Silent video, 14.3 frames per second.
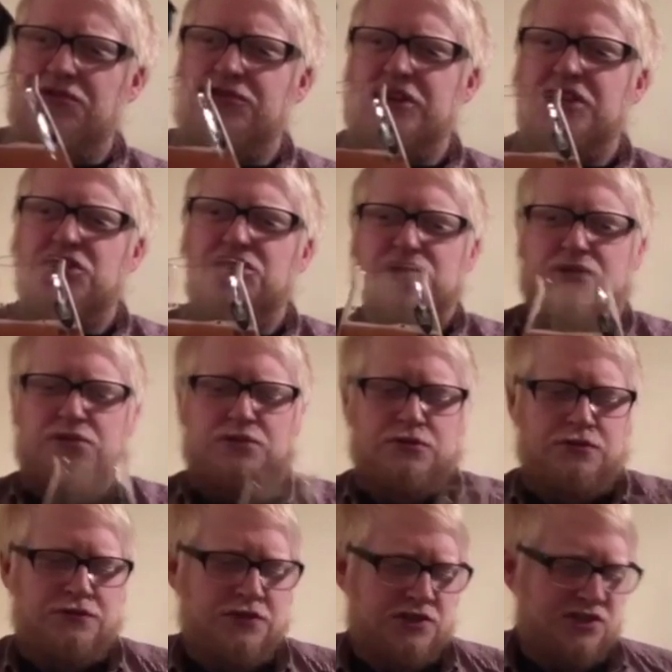the fridge
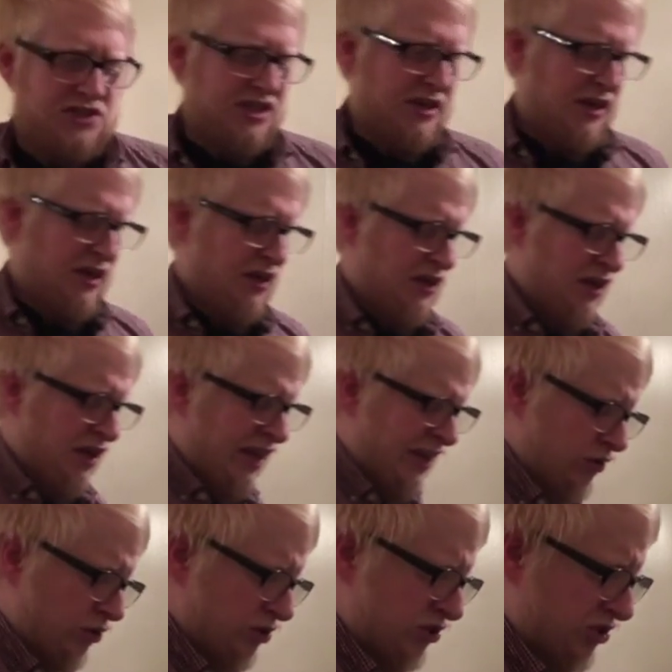for today,
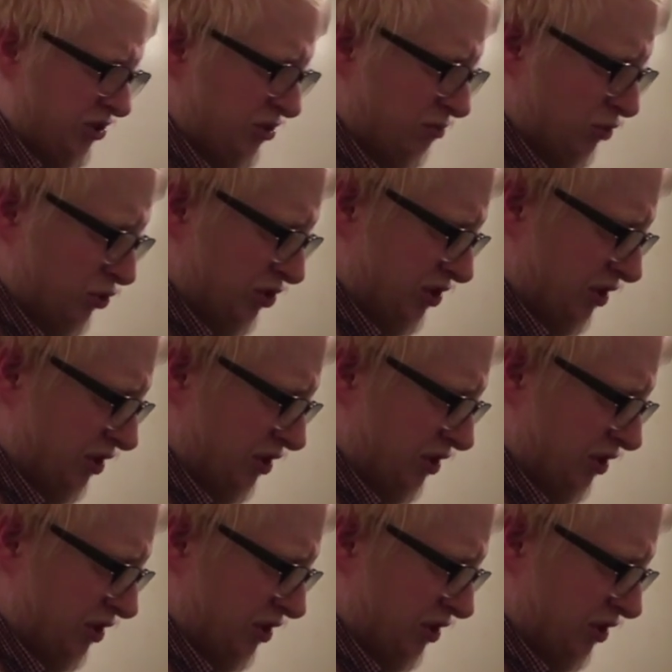not too much